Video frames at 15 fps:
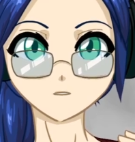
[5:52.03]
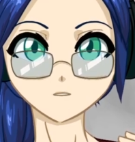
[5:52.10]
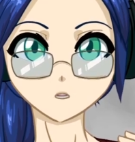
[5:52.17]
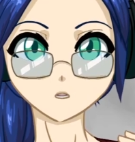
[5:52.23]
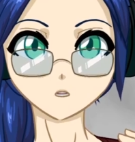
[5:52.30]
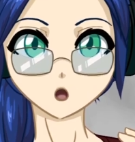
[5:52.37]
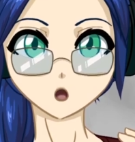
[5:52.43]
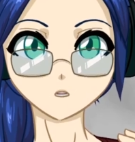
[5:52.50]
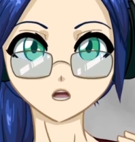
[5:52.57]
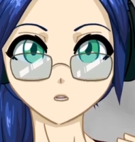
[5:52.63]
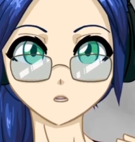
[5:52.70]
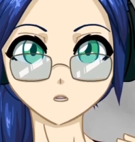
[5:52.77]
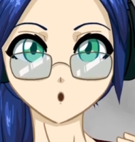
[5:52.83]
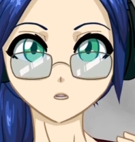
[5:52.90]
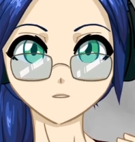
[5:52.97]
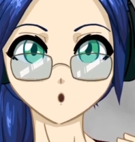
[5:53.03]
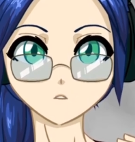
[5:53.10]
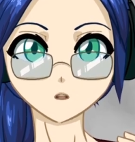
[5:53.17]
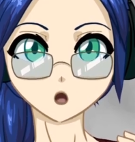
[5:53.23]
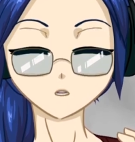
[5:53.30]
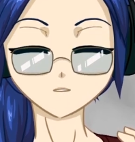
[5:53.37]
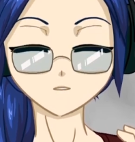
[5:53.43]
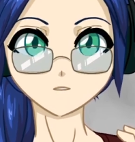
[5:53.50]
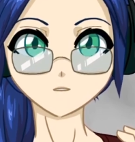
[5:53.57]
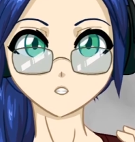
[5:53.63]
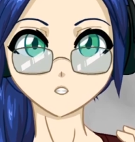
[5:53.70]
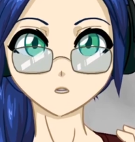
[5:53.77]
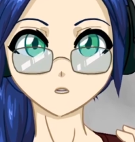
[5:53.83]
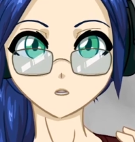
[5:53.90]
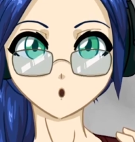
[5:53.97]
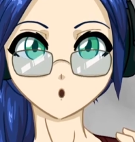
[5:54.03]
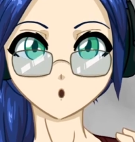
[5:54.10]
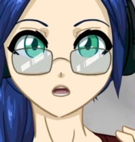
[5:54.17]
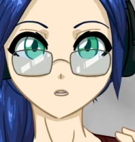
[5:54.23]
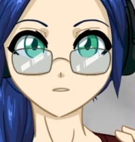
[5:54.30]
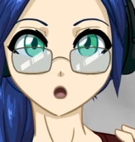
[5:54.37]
not until you've got a session or two under your